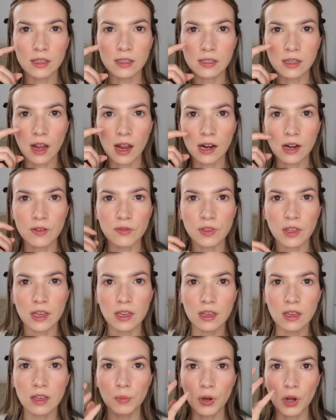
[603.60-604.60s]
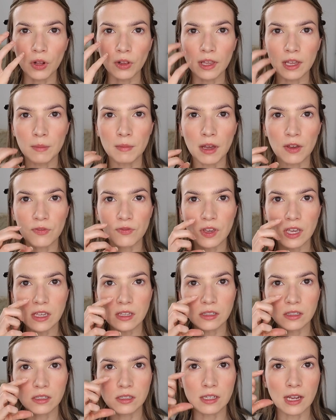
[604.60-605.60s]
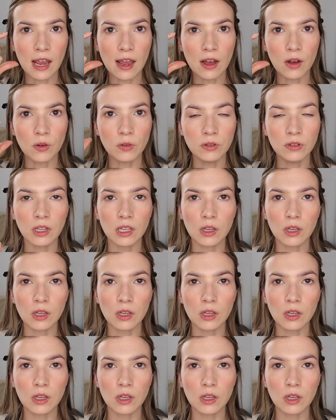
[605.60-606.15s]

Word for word: it's kind of like pulling my face down.